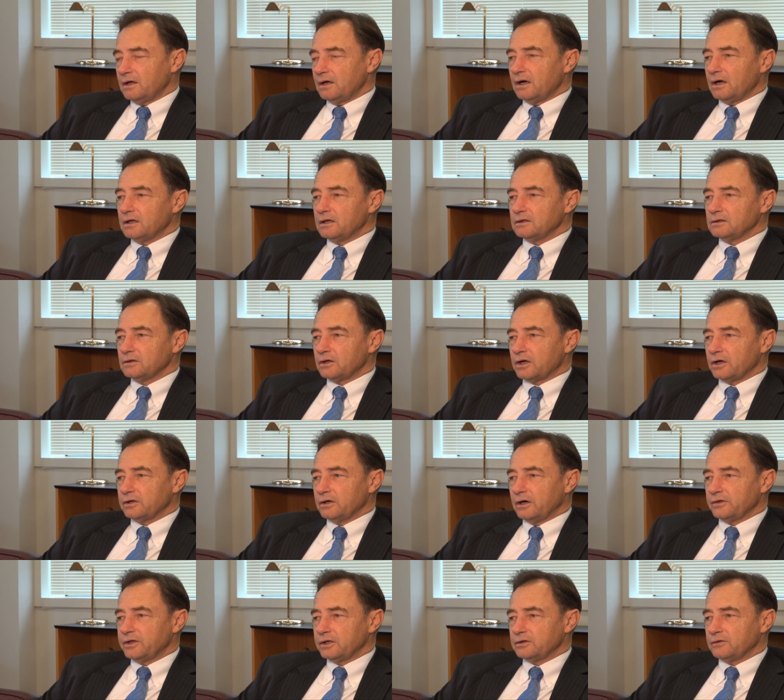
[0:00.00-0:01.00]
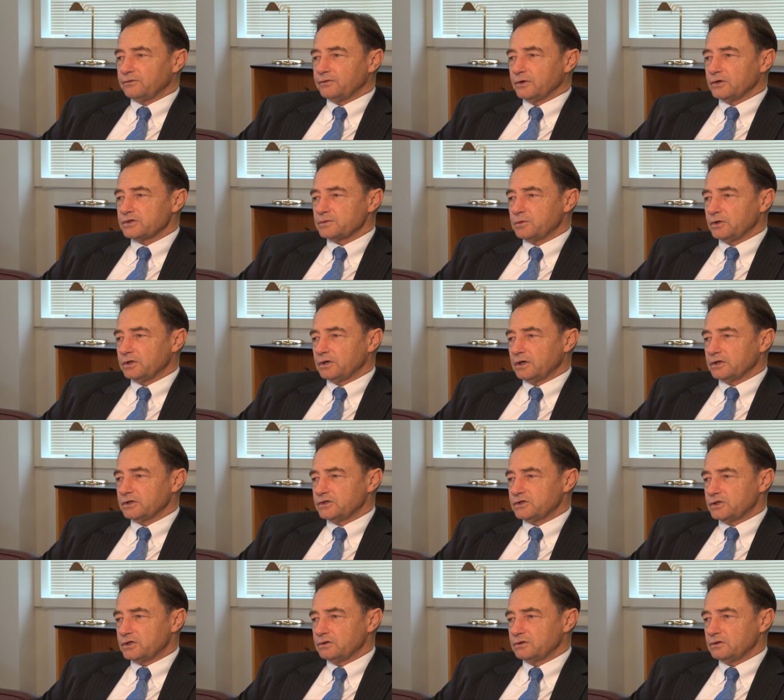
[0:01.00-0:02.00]
Uh, look, I, I think the first word
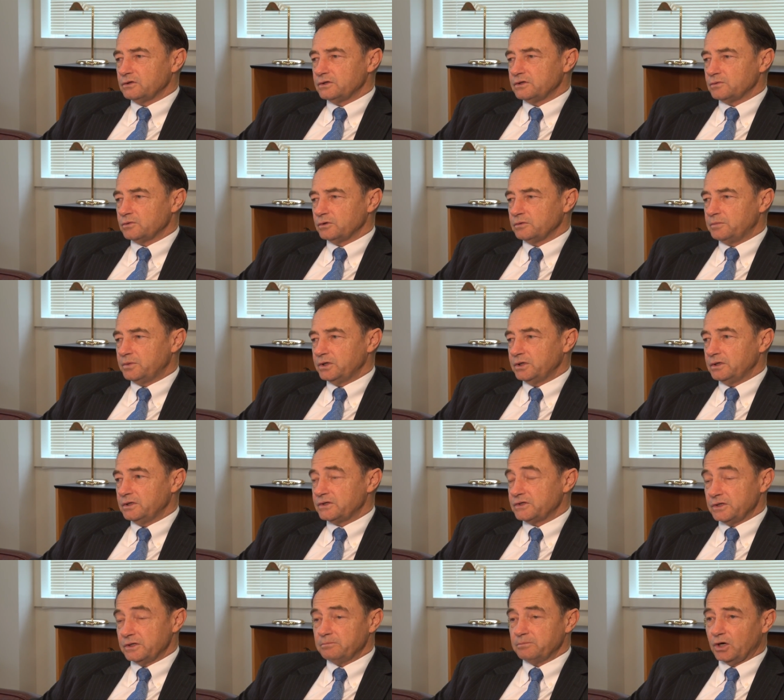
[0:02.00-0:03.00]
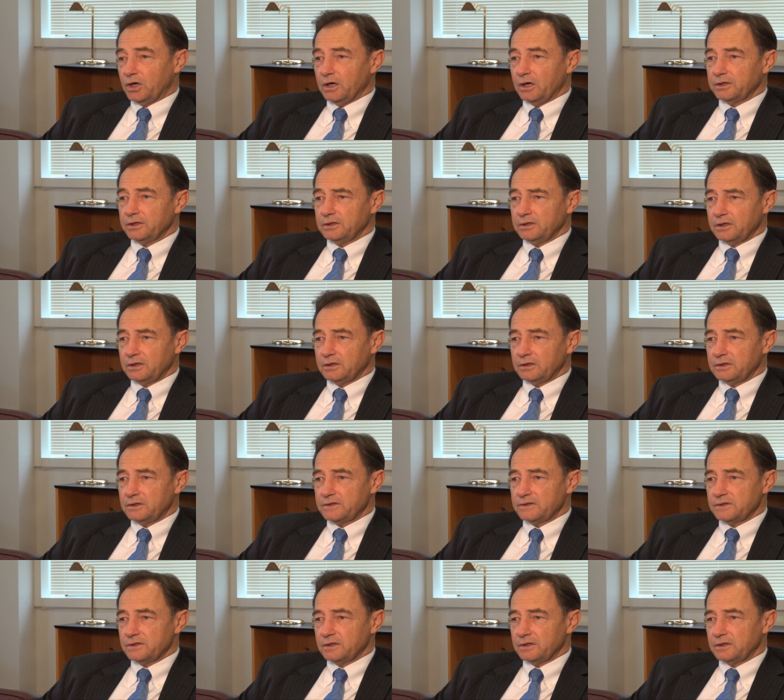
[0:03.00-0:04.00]
I'd choose would be symbiotic.
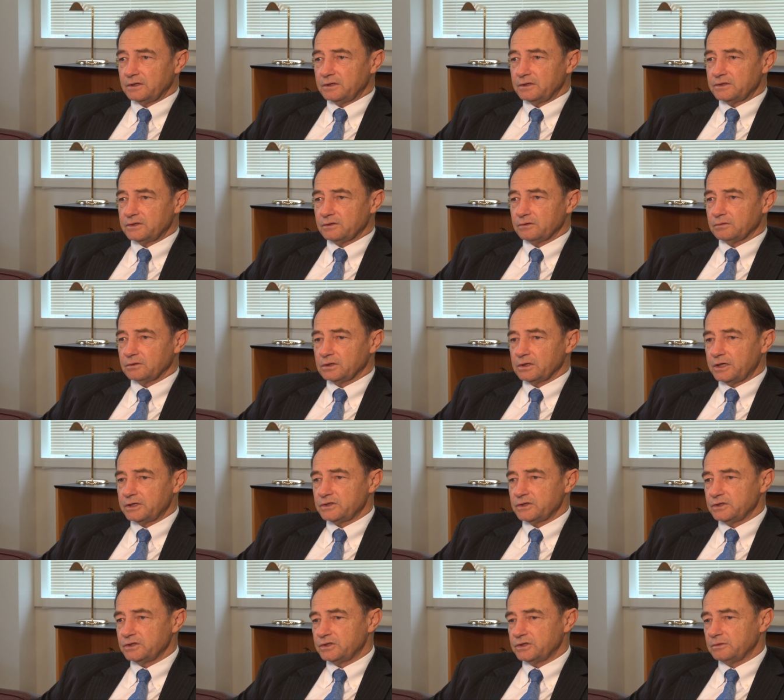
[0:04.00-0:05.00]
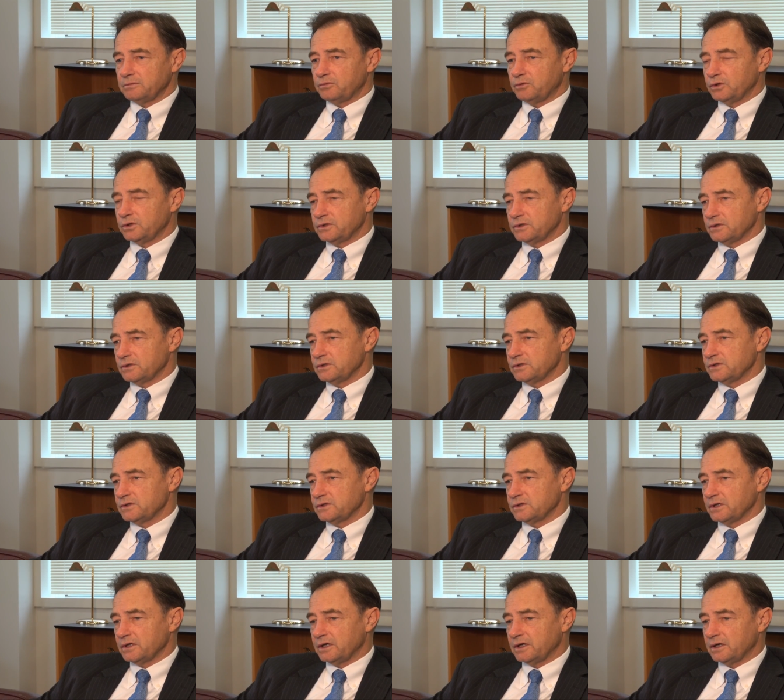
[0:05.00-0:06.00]
It's a, it's a relationship which
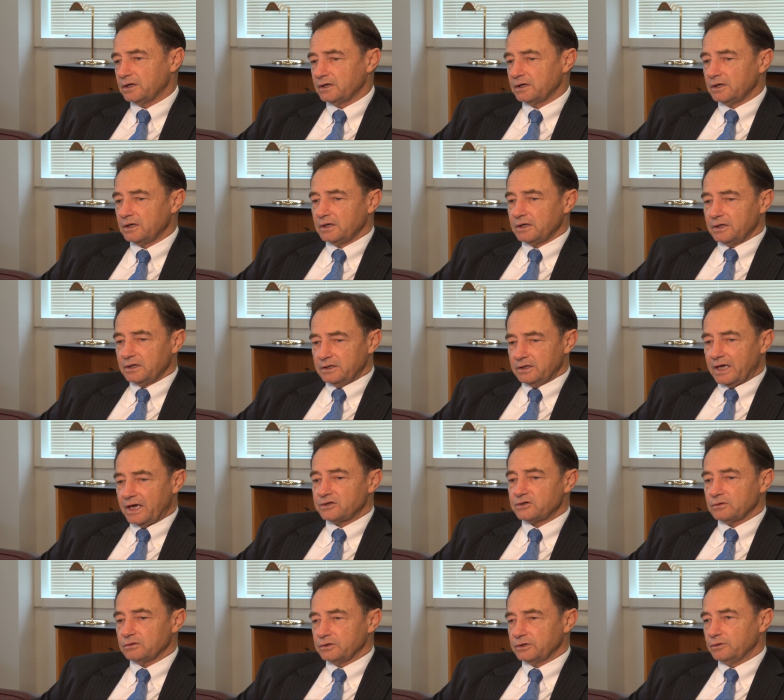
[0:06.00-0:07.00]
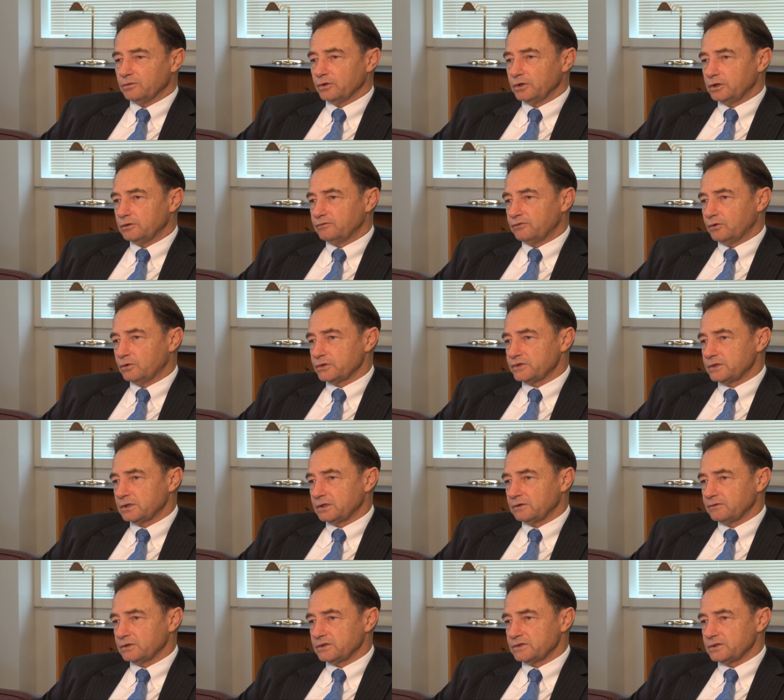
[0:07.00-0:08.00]
is uh, naturally
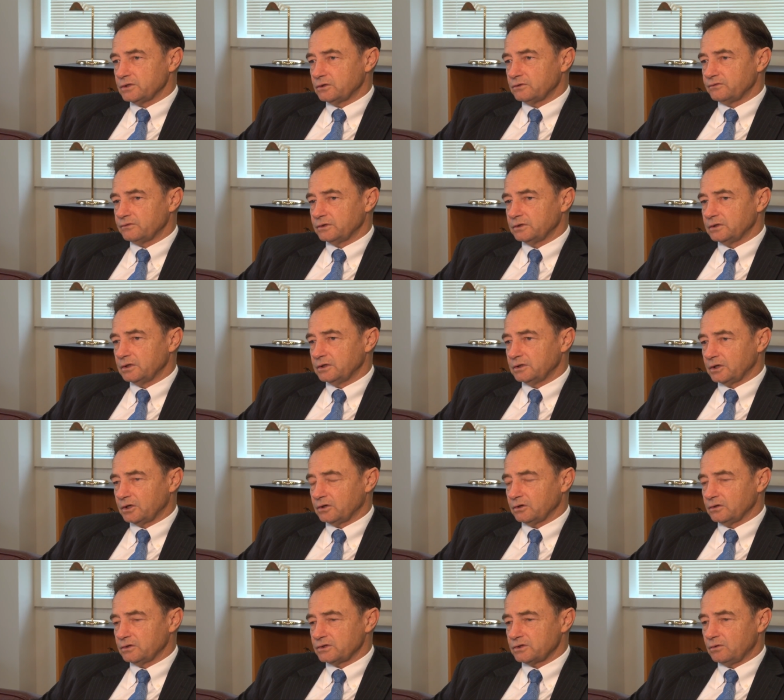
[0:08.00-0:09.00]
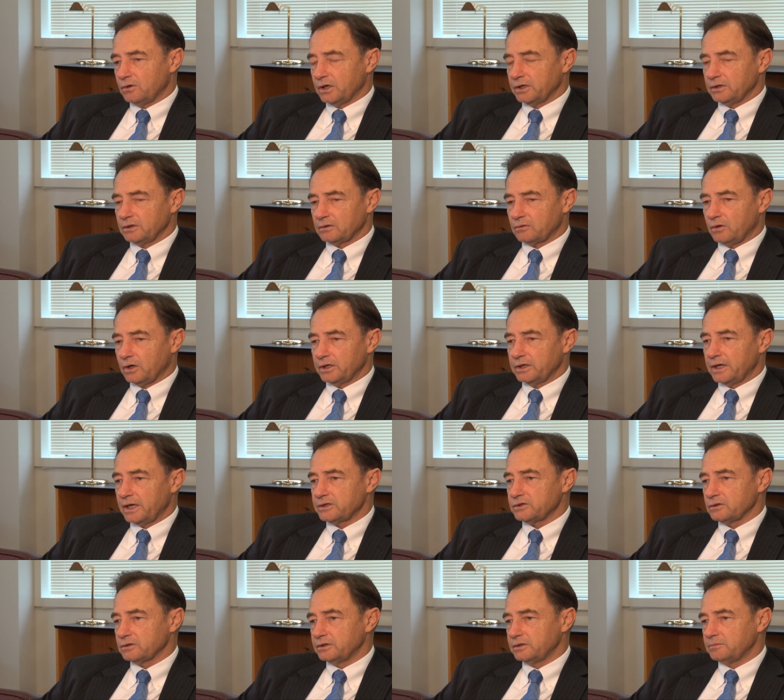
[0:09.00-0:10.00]
reinforcing of itself and, and occurs quite quite
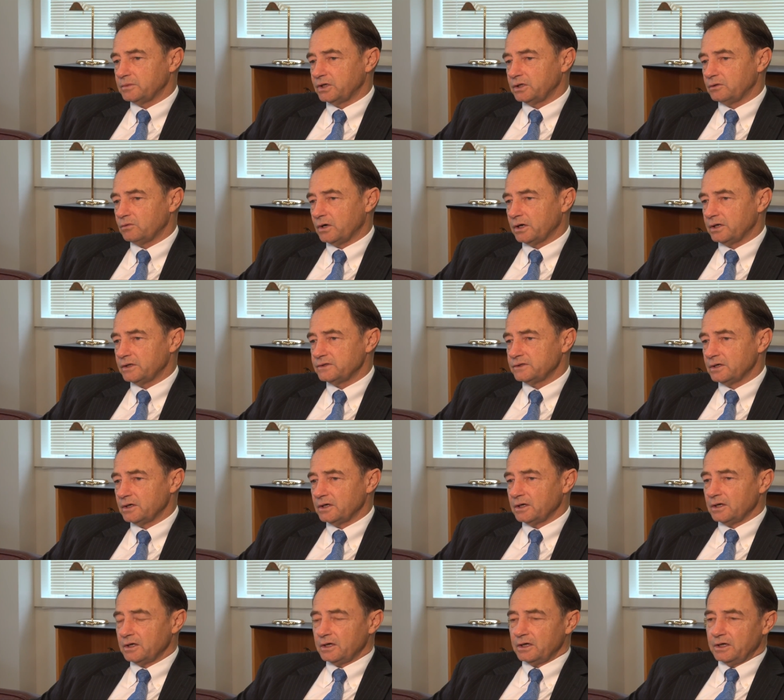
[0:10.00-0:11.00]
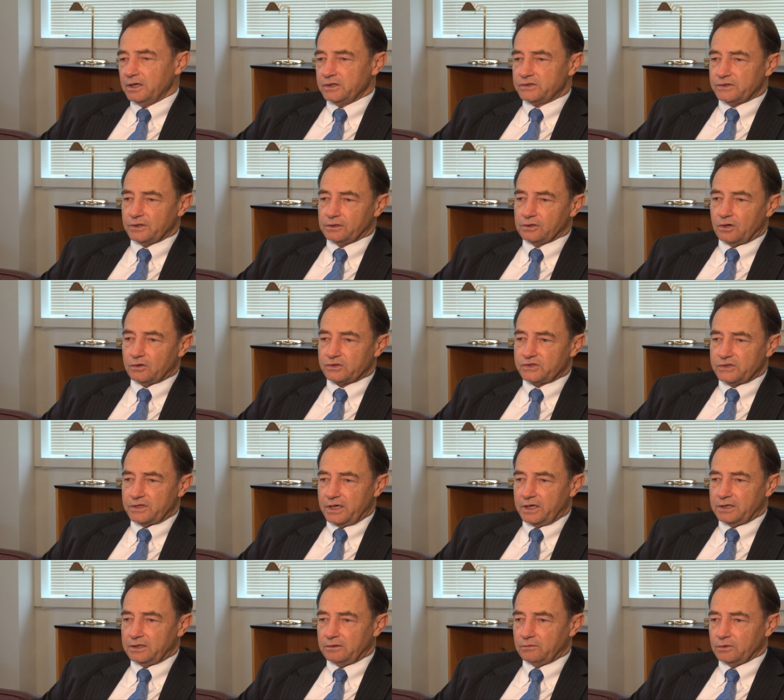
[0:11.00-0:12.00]
naturally in many ways. It's a
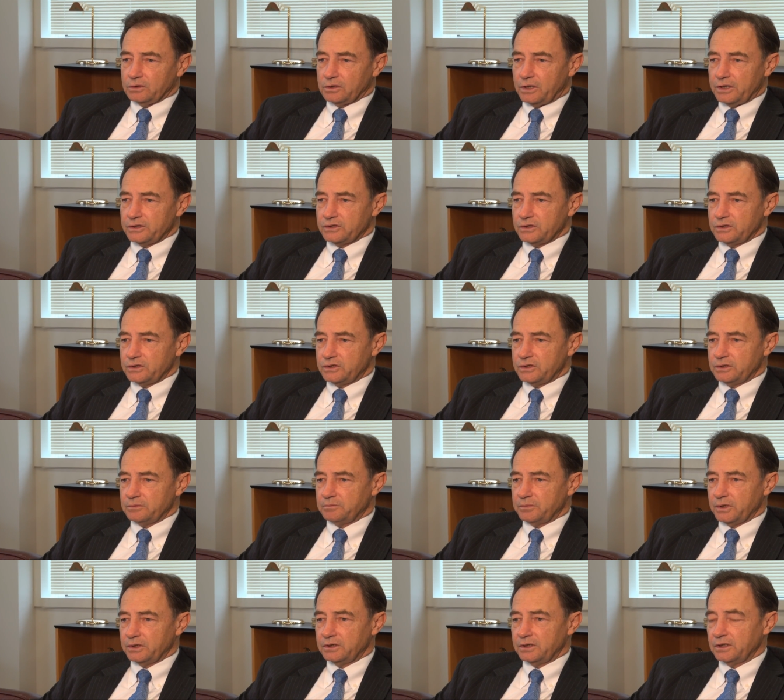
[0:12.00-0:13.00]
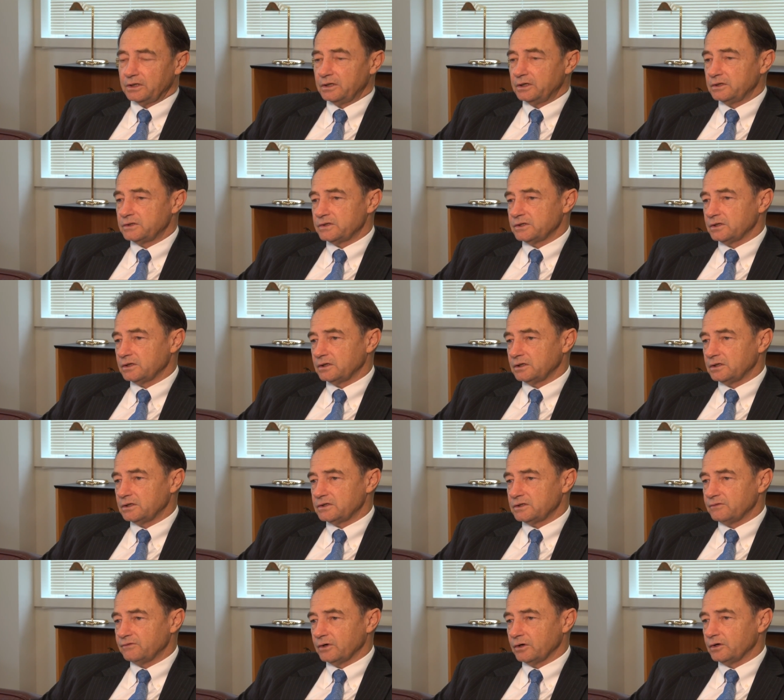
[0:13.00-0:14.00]
long-standing relationship, and uh, it's a
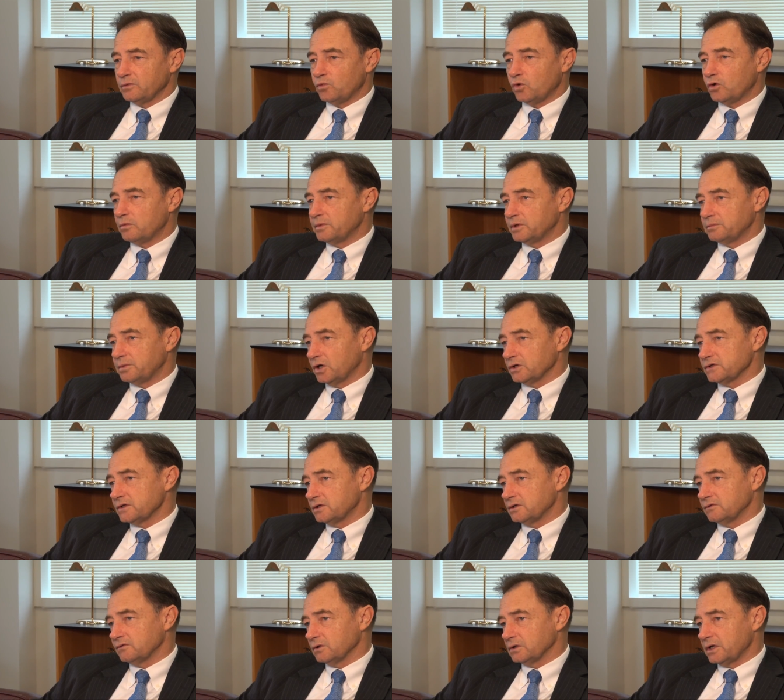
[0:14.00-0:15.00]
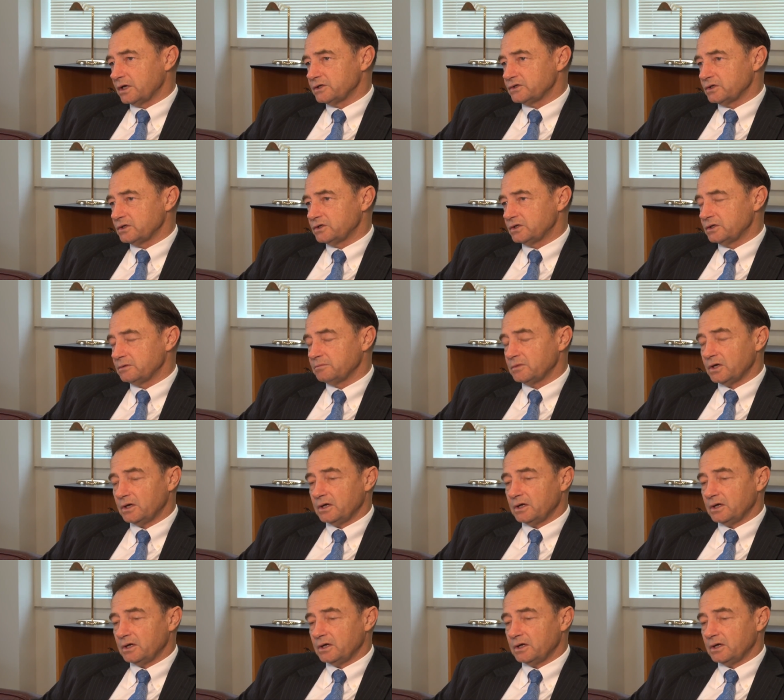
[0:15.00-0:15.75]
it's a very warm and positive relationship.